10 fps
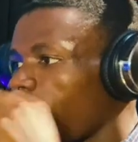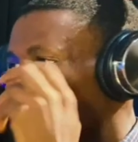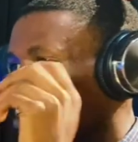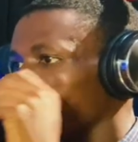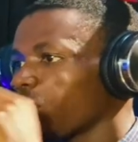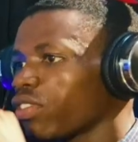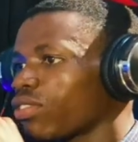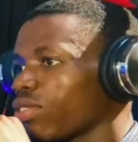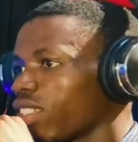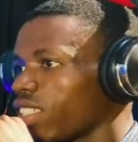And then
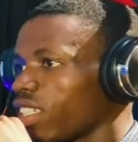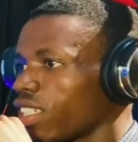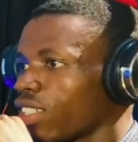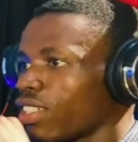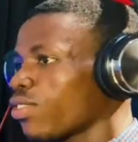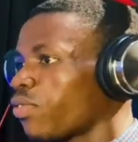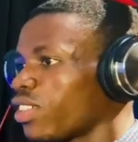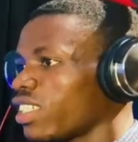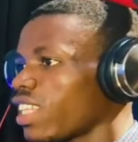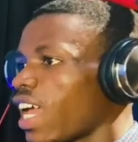moving to the snare. So
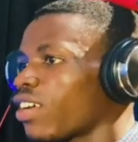for this snare,